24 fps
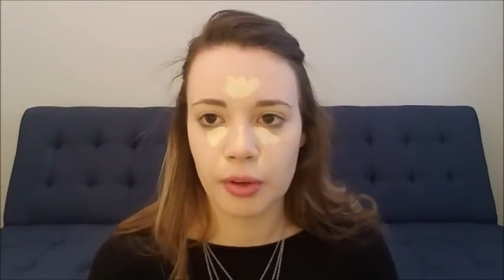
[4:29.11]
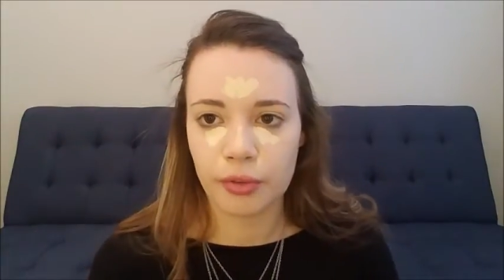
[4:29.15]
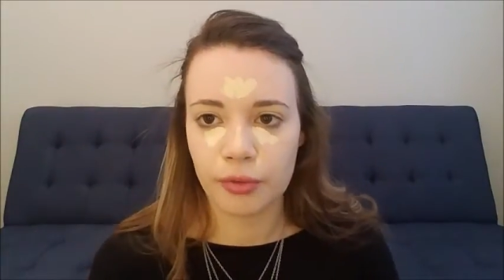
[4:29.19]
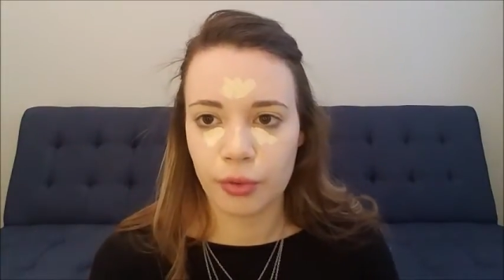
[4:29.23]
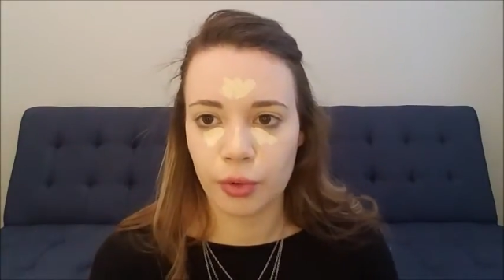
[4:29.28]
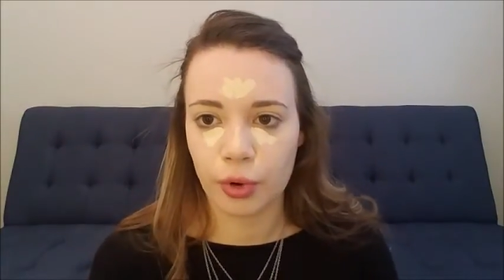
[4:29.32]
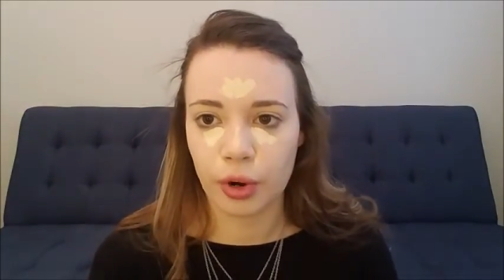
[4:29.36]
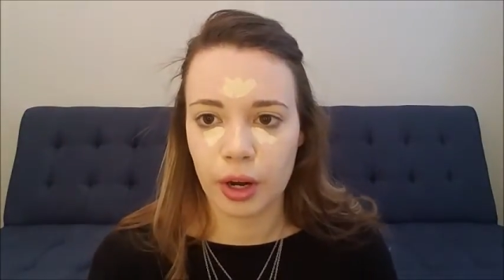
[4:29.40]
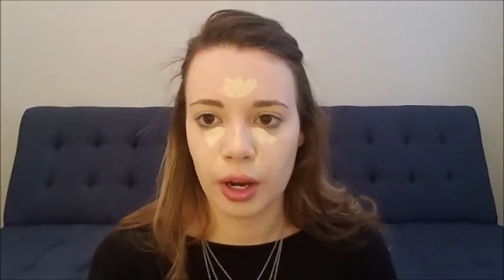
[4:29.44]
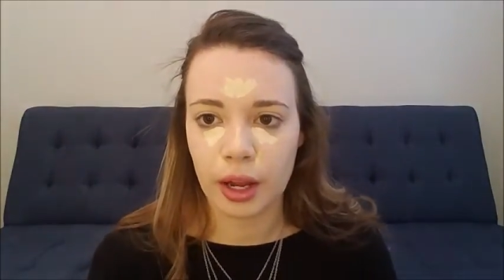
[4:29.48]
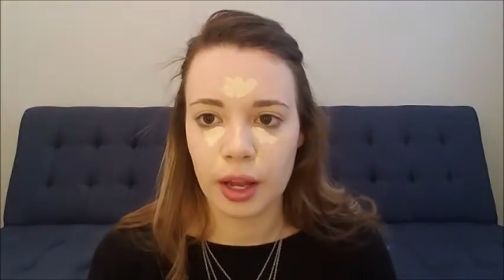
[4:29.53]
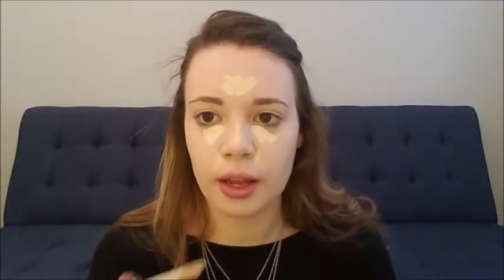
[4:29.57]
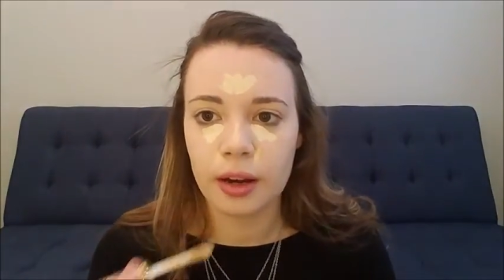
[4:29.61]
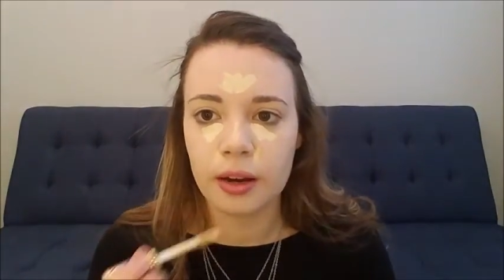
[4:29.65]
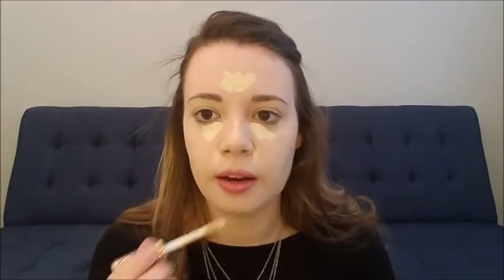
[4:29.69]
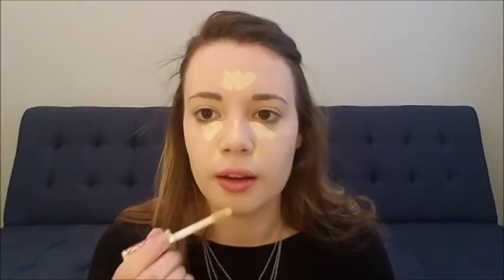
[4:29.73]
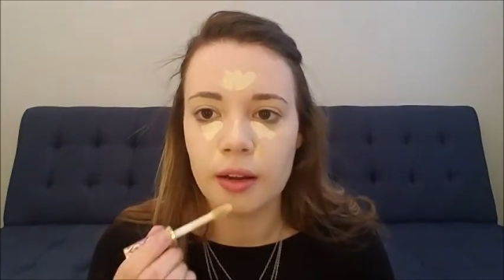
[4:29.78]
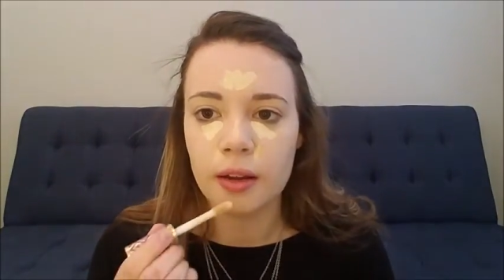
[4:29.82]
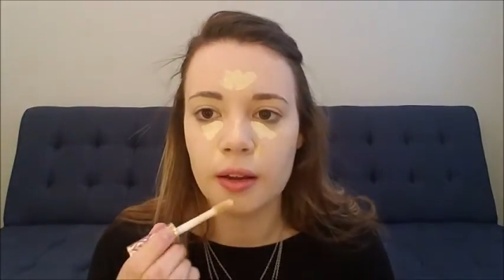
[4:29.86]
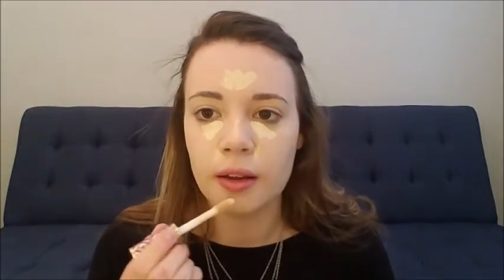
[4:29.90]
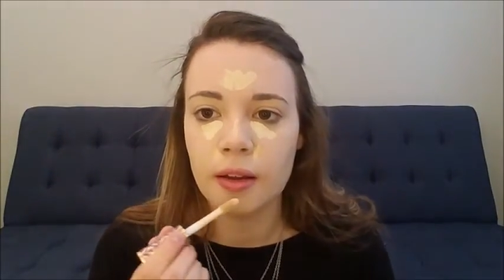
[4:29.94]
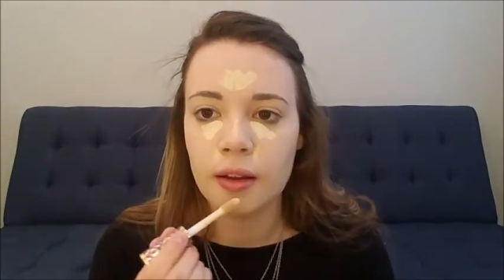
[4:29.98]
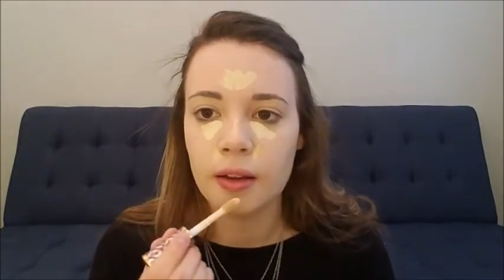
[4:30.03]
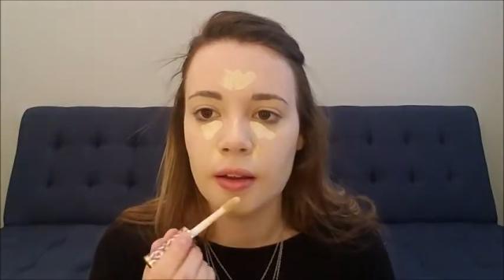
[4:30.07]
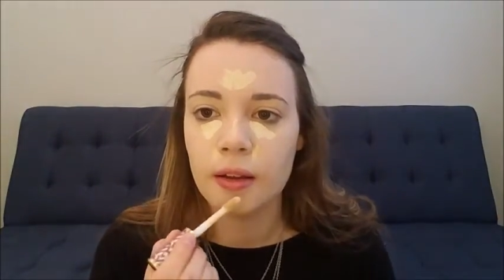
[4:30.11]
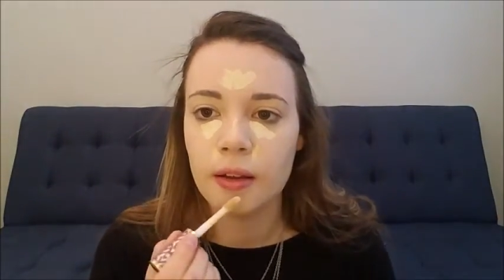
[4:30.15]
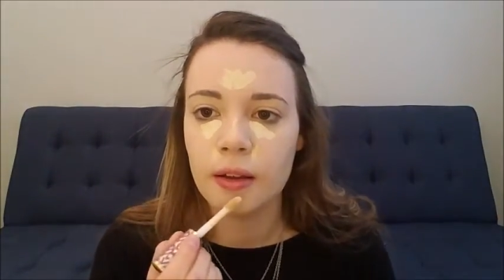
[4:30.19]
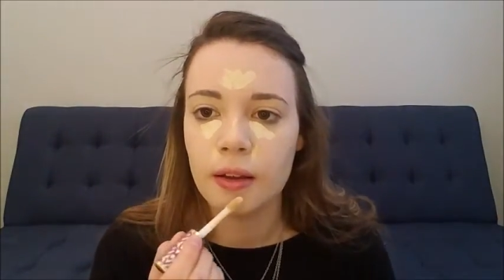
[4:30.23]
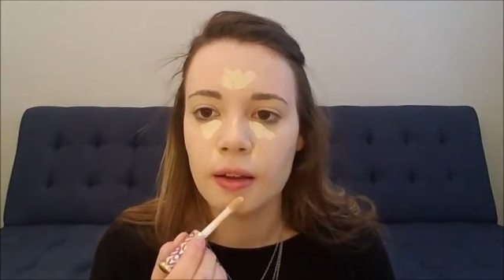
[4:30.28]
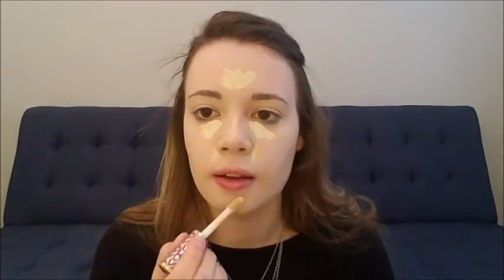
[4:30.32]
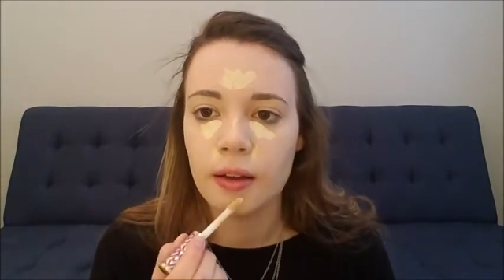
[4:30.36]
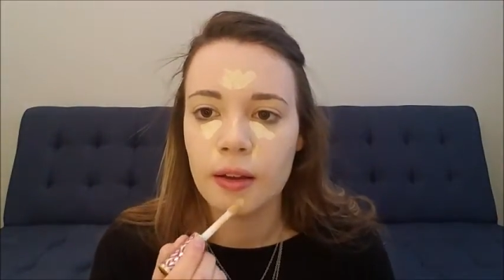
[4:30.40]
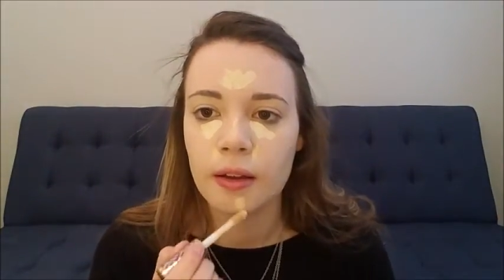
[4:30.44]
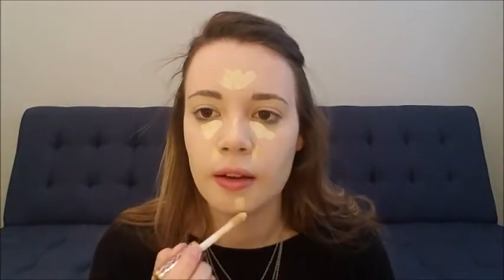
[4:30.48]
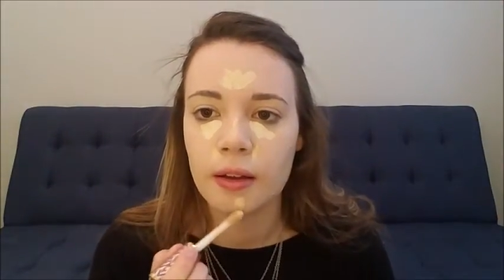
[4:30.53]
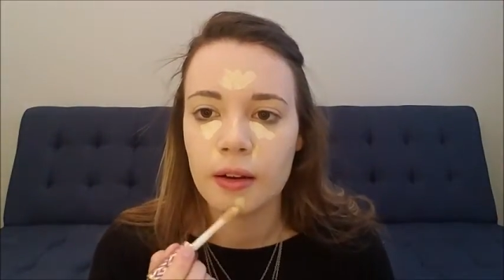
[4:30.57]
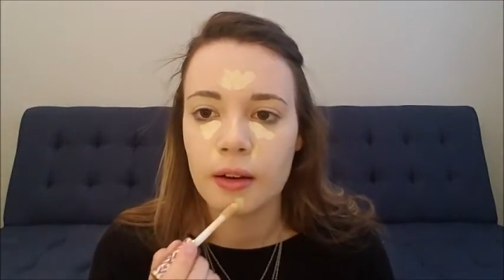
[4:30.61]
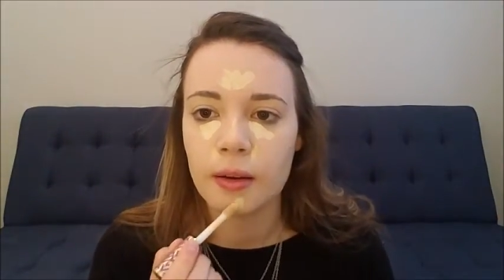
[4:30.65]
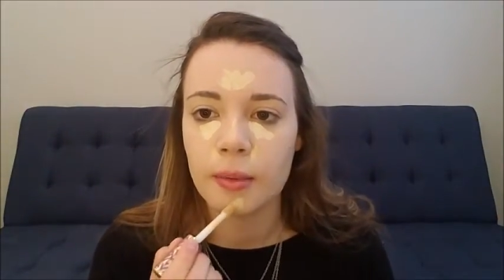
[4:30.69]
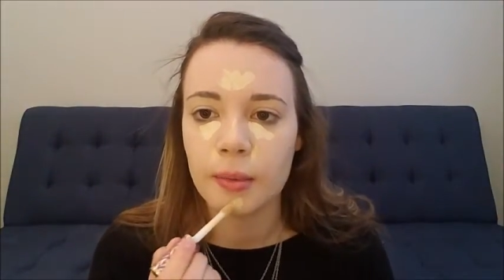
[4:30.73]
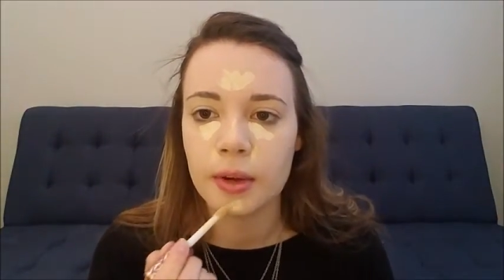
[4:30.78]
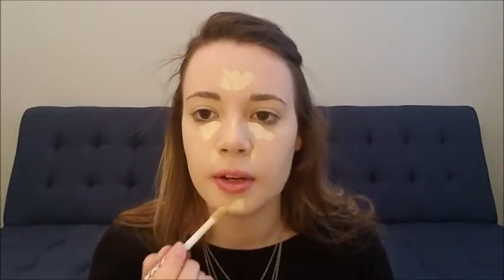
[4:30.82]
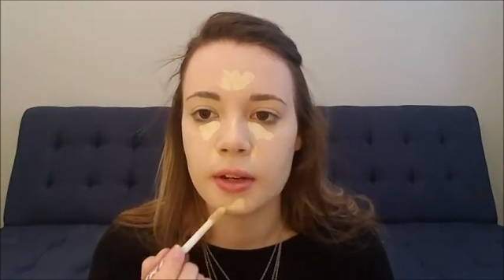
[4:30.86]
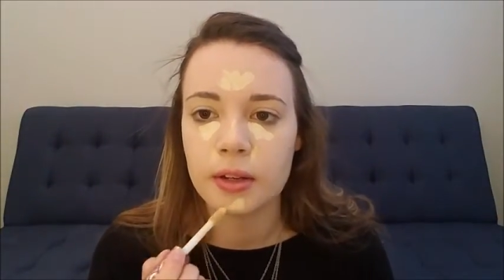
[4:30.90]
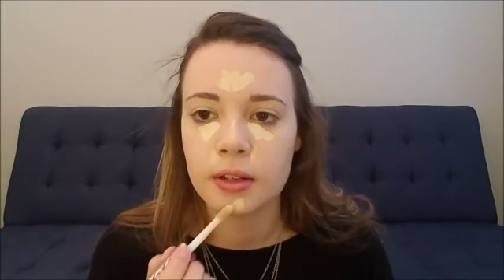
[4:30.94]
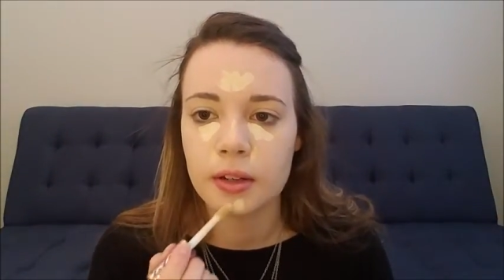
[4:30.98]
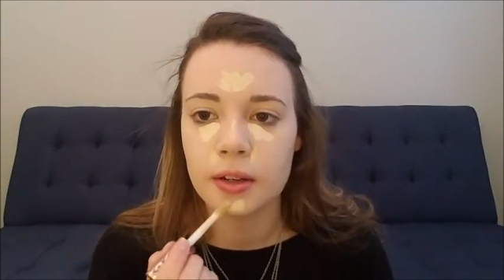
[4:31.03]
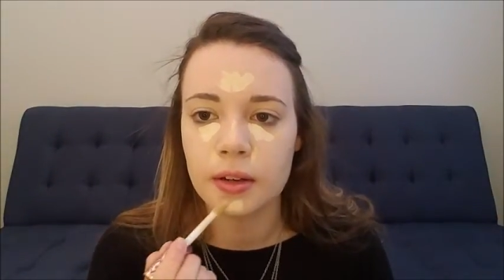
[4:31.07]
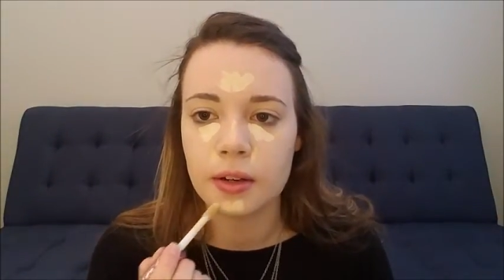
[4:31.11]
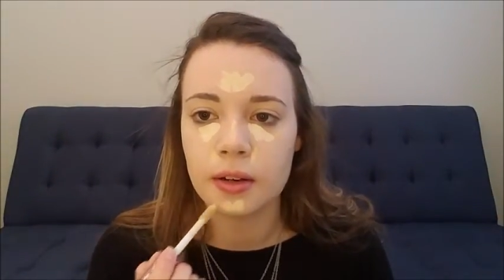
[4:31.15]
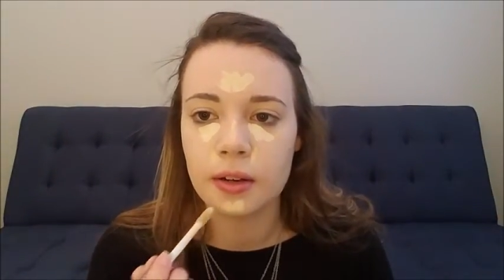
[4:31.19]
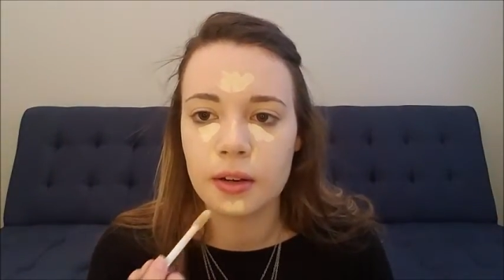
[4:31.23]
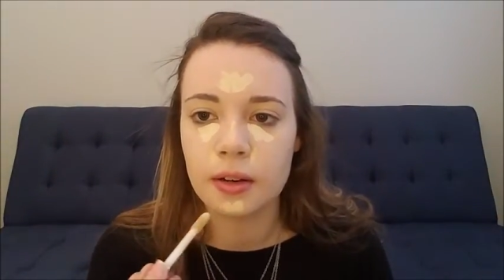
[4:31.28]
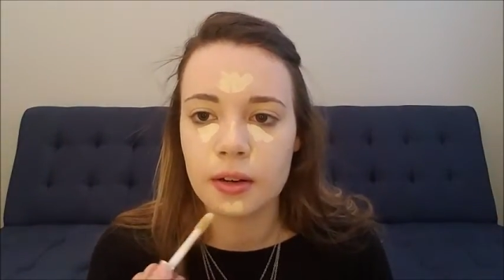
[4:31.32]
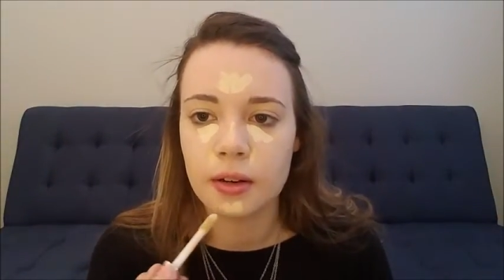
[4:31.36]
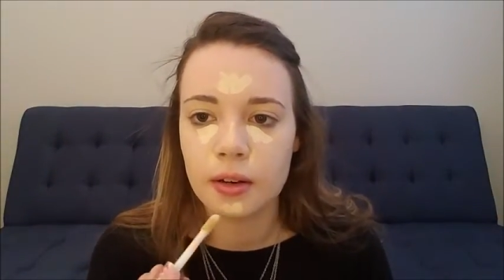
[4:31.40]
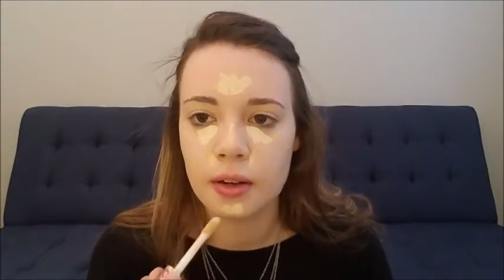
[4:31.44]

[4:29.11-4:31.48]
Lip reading: forehead and on my chin.